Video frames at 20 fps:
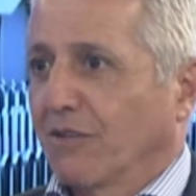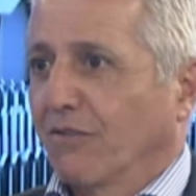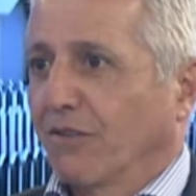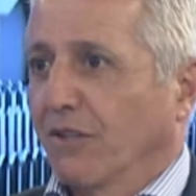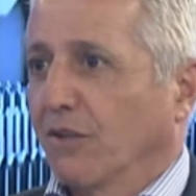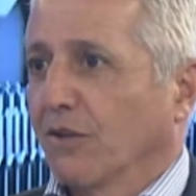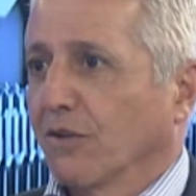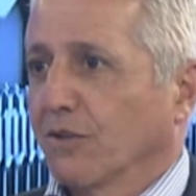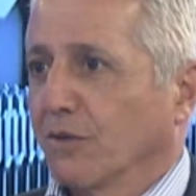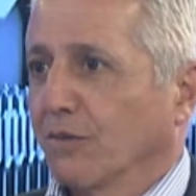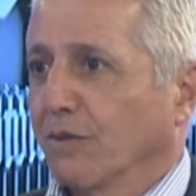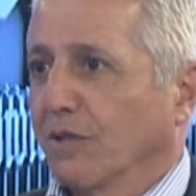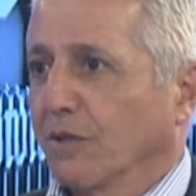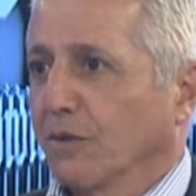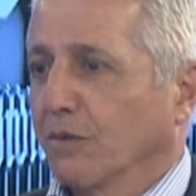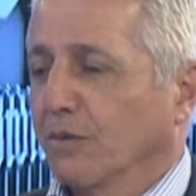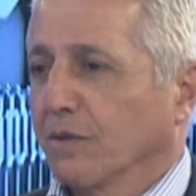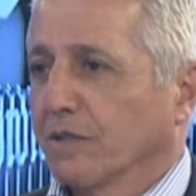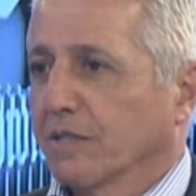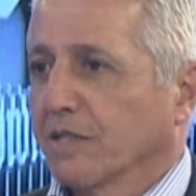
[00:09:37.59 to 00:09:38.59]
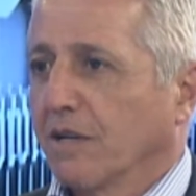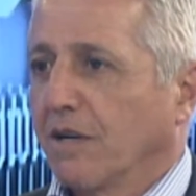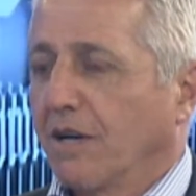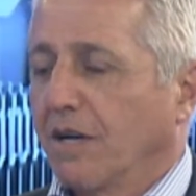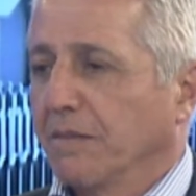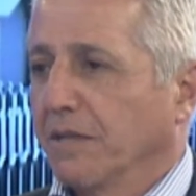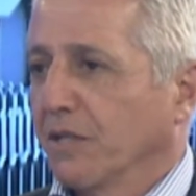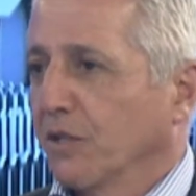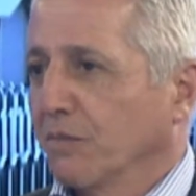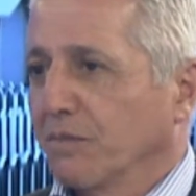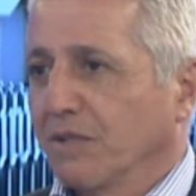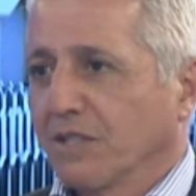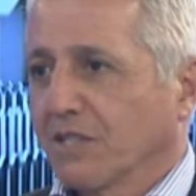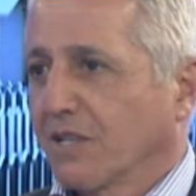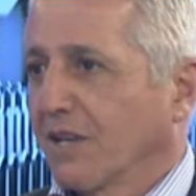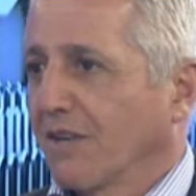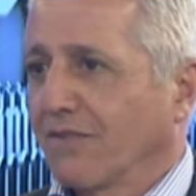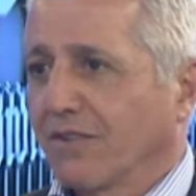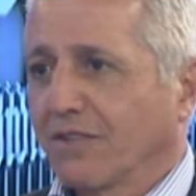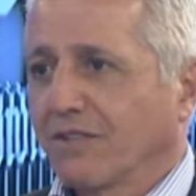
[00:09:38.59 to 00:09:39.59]
If they're not doing it all the time, it could be
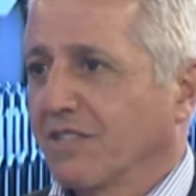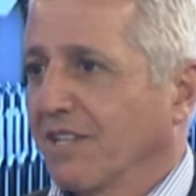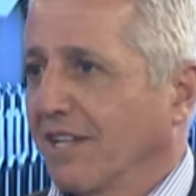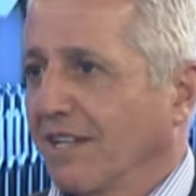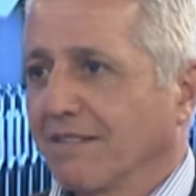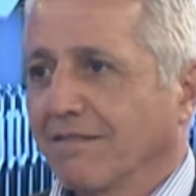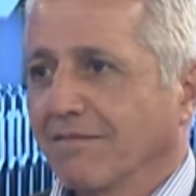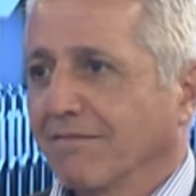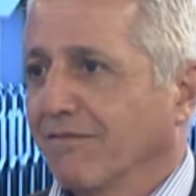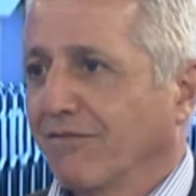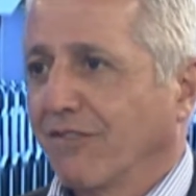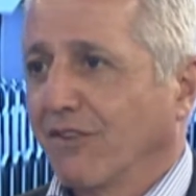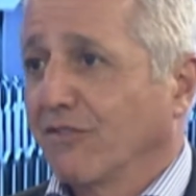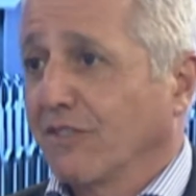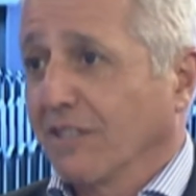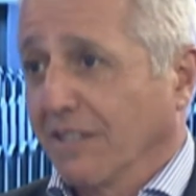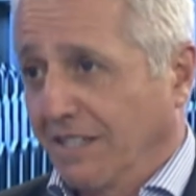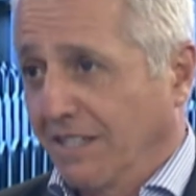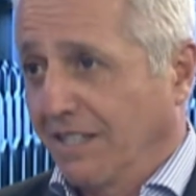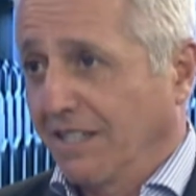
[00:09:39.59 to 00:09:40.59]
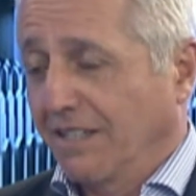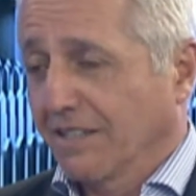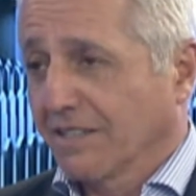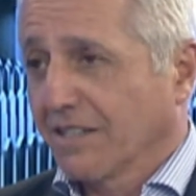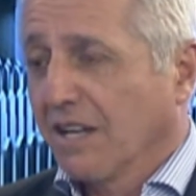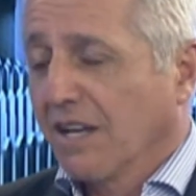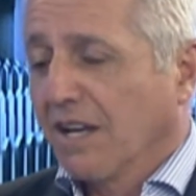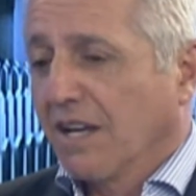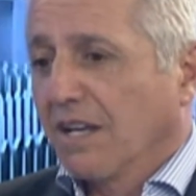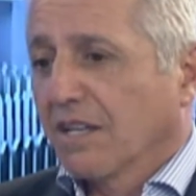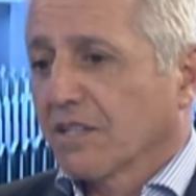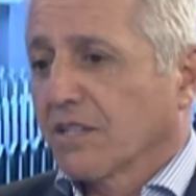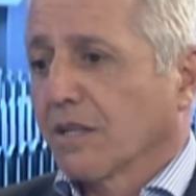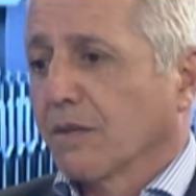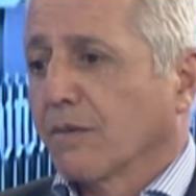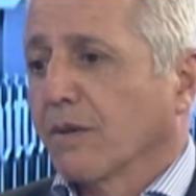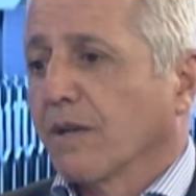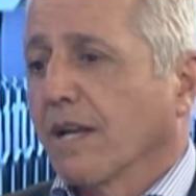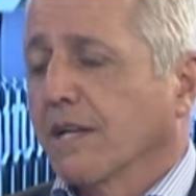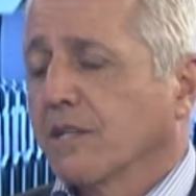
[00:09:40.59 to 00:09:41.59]
7, 10, 15 years. So the
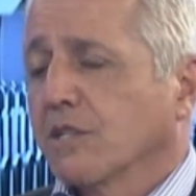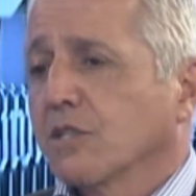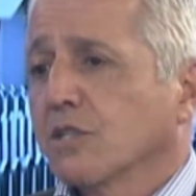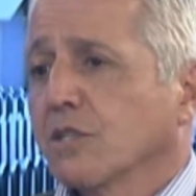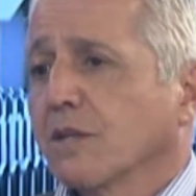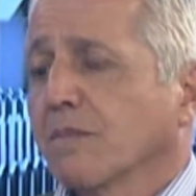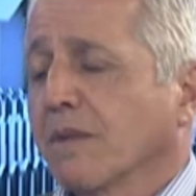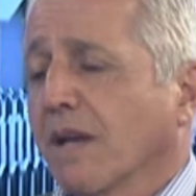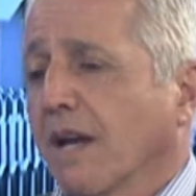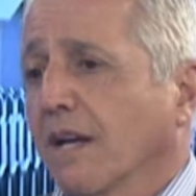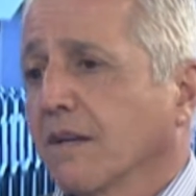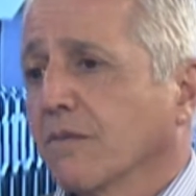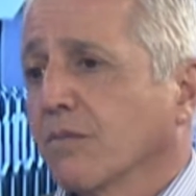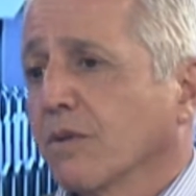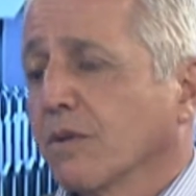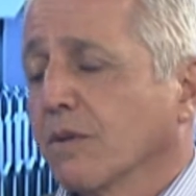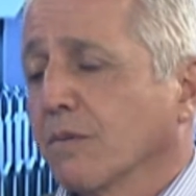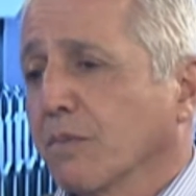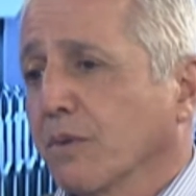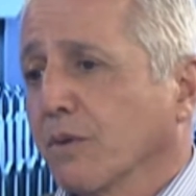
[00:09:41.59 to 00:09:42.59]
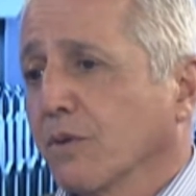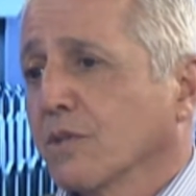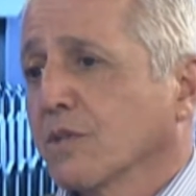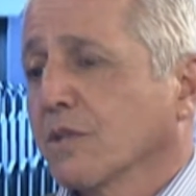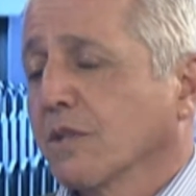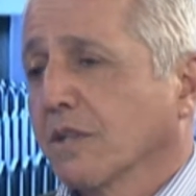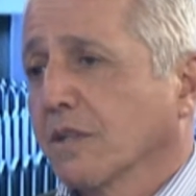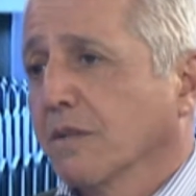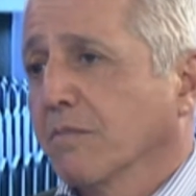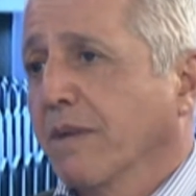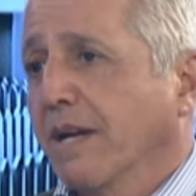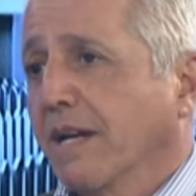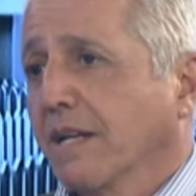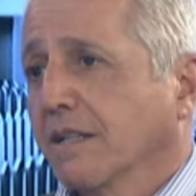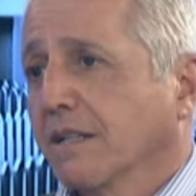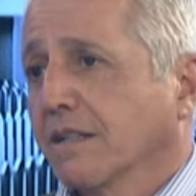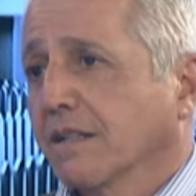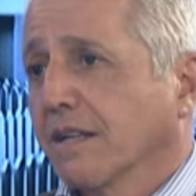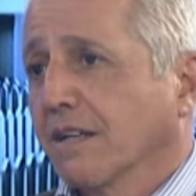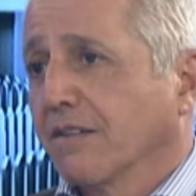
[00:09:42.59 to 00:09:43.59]
relationship they had with the person at the bank
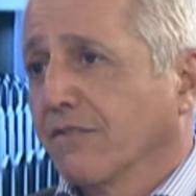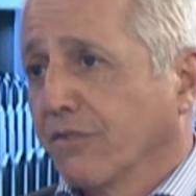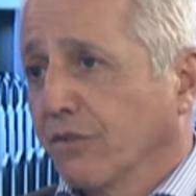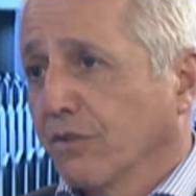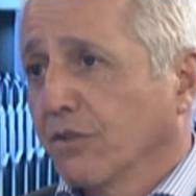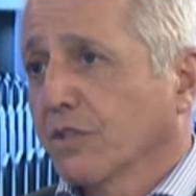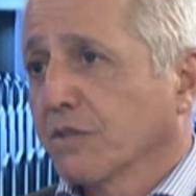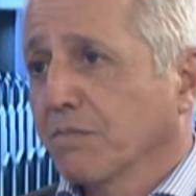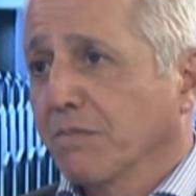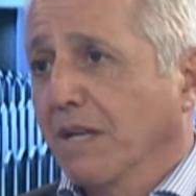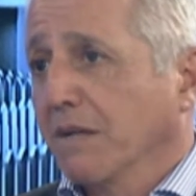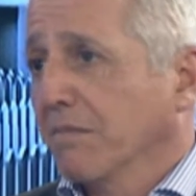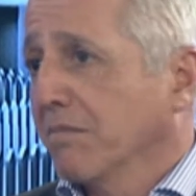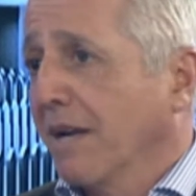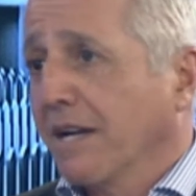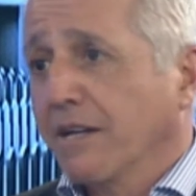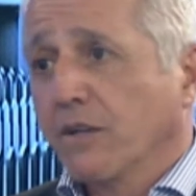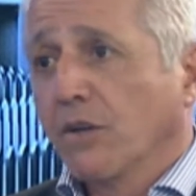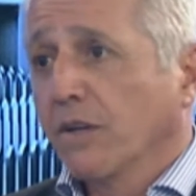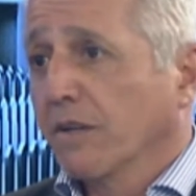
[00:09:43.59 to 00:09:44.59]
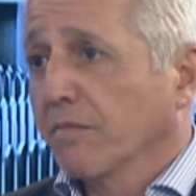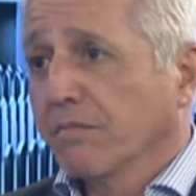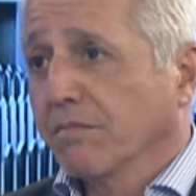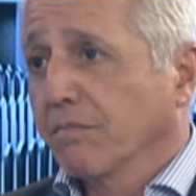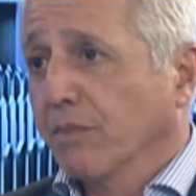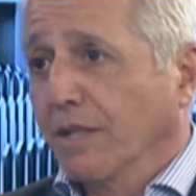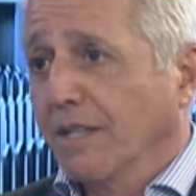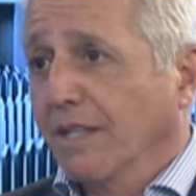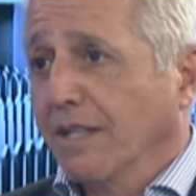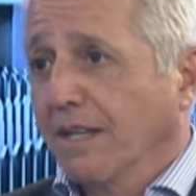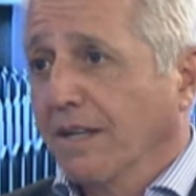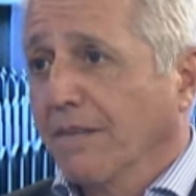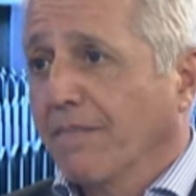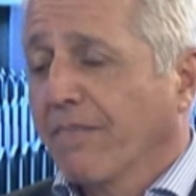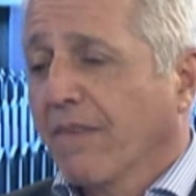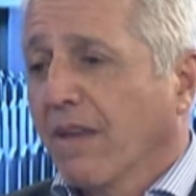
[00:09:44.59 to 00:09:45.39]
that they first met may not be there.